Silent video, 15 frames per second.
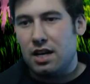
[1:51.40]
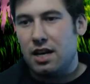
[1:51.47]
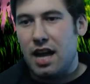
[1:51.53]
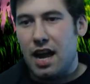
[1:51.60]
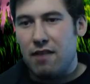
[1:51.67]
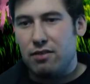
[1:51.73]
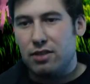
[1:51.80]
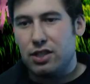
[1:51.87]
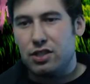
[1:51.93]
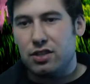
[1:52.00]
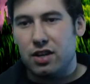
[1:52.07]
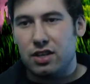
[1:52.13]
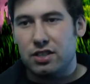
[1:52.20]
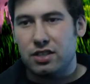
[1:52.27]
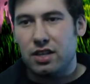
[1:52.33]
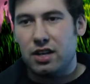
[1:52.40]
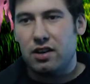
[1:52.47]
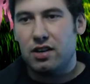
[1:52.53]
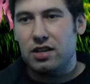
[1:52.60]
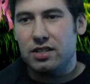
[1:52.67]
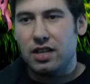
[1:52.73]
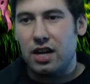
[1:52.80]
Average destruction, I
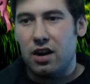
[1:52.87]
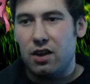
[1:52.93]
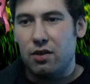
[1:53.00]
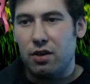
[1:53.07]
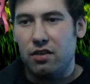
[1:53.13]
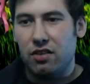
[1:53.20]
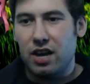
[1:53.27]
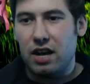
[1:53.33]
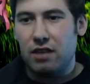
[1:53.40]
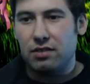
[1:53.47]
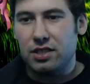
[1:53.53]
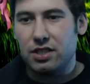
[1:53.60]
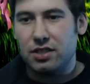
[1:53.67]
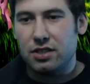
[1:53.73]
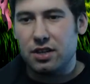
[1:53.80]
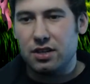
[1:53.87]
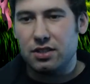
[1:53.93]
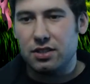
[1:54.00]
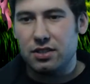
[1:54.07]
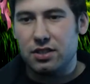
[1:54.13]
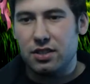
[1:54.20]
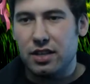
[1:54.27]
already went over the average
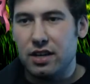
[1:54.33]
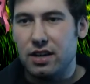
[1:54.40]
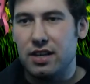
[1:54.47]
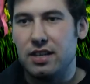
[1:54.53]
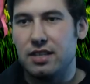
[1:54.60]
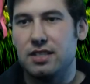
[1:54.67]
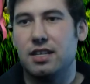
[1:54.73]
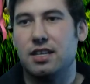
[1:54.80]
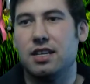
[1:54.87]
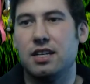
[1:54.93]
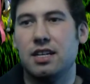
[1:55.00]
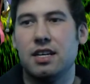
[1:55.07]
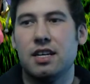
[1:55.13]
destruction, so there it is. I